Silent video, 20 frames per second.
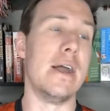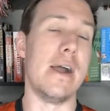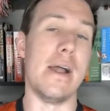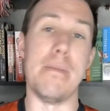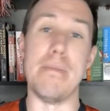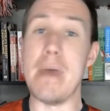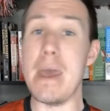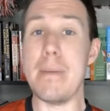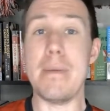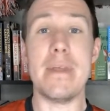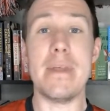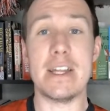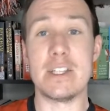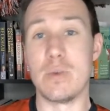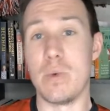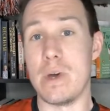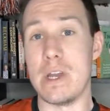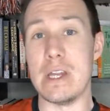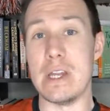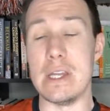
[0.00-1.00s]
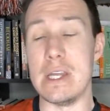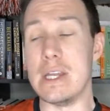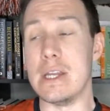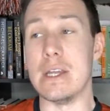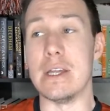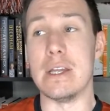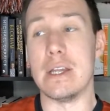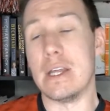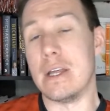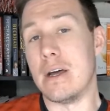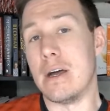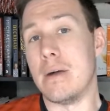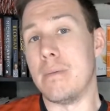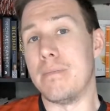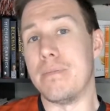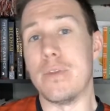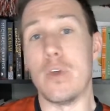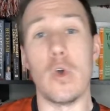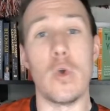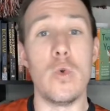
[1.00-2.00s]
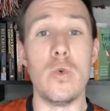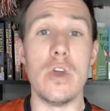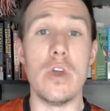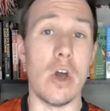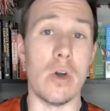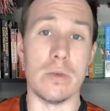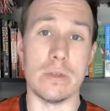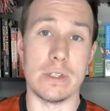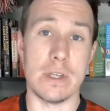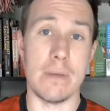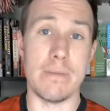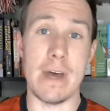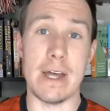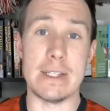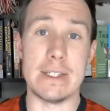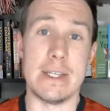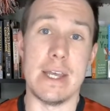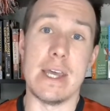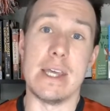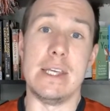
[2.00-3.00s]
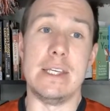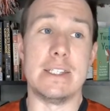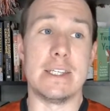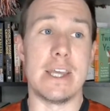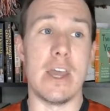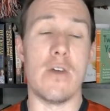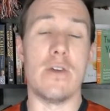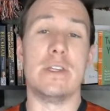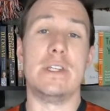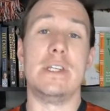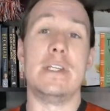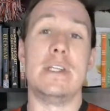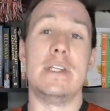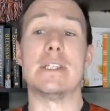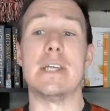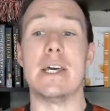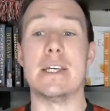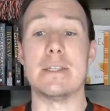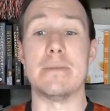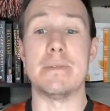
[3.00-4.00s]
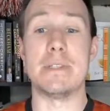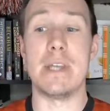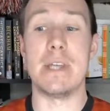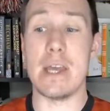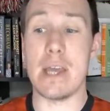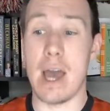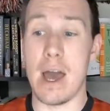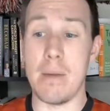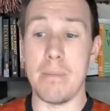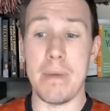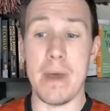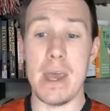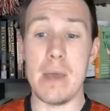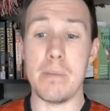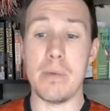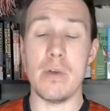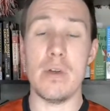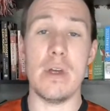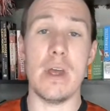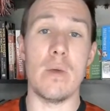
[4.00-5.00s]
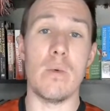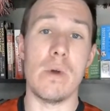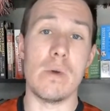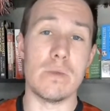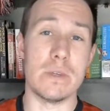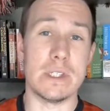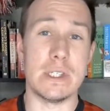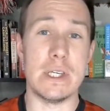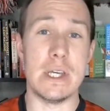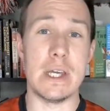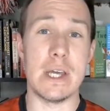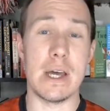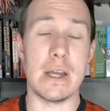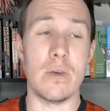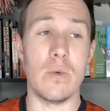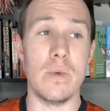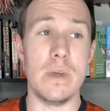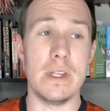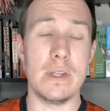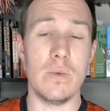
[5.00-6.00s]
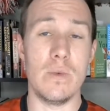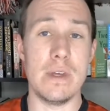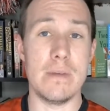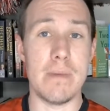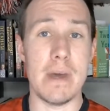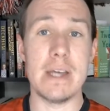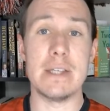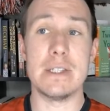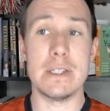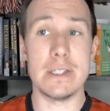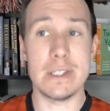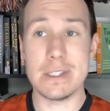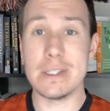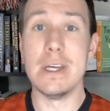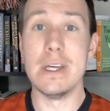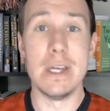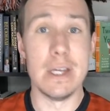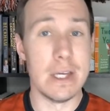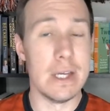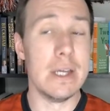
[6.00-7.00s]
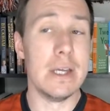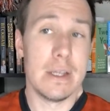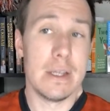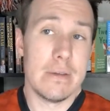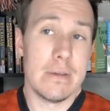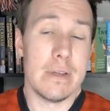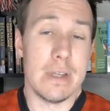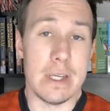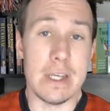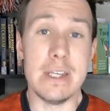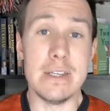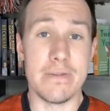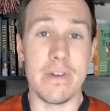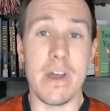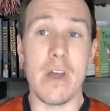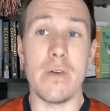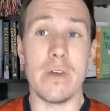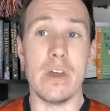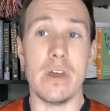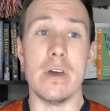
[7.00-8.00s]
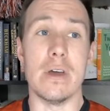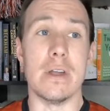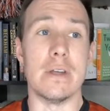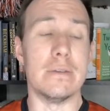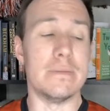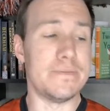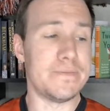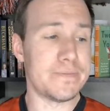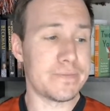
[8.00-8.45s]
And maybe that's what it needed. Who knows? I'm not saying he's guaranteed success. I'm saying on paper and what we're seeing on a week-to-week basis, he's very good.